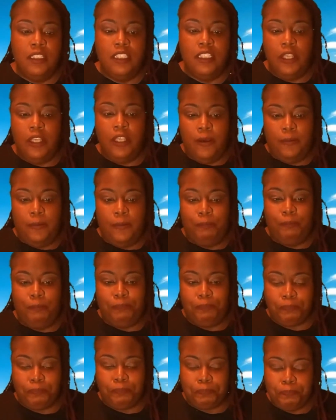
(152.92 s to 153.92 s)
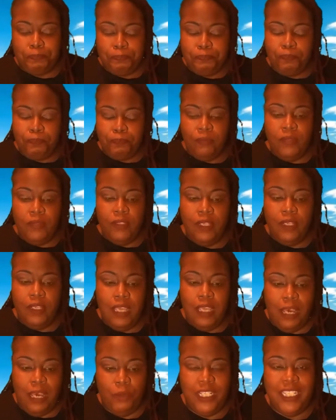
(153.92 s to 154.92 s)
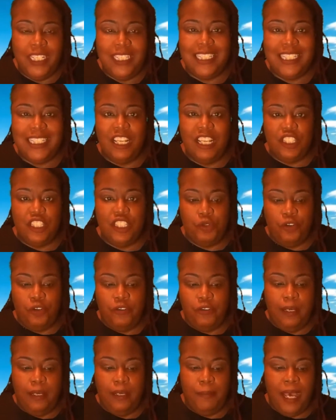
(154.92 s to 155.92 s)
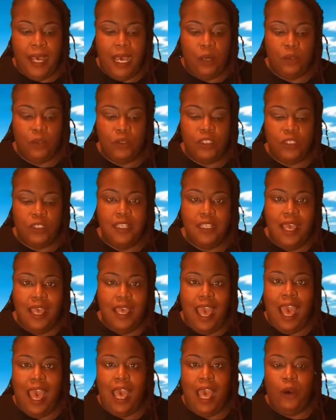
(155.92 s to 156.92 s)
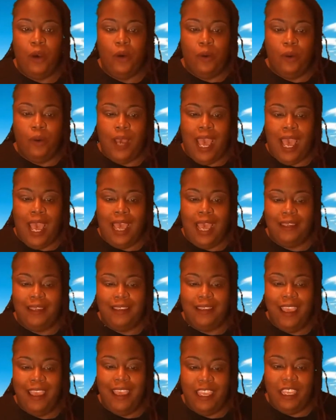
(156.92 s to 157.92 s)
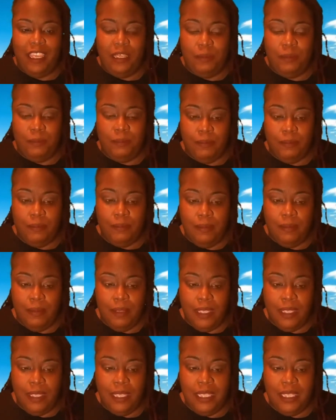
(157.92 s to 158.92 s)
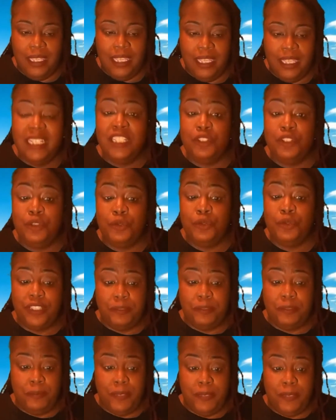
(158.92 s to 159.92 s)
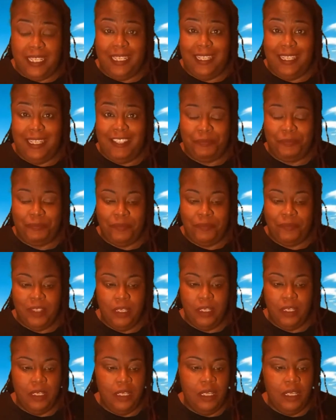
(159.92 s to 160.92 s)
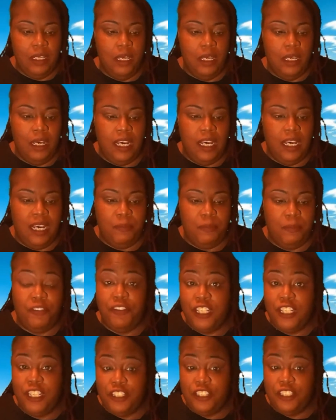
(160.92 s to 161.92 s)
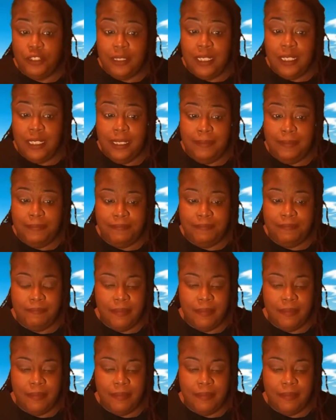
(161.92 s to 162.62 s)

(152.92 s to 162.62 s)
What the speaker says: So, I wanted to tell a story about how I came into speaking professionally.